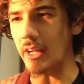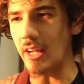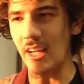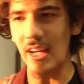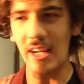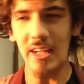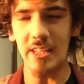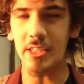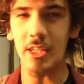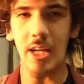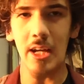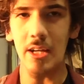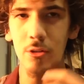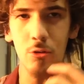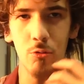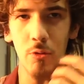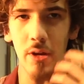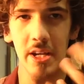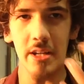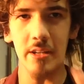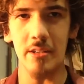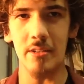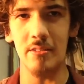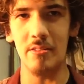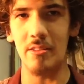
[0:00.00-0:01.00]
It's got
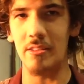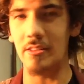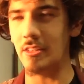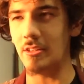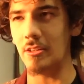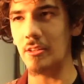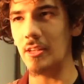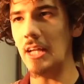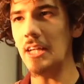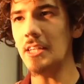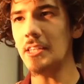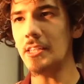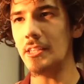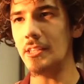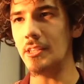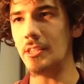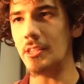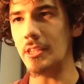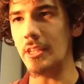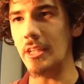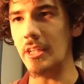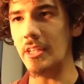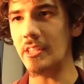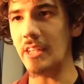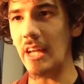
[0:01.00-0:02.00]
great
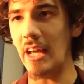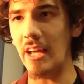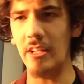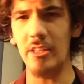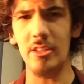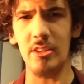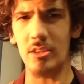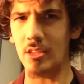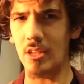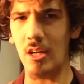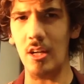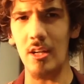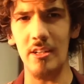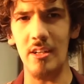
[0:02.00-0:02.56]
lessons in it, and is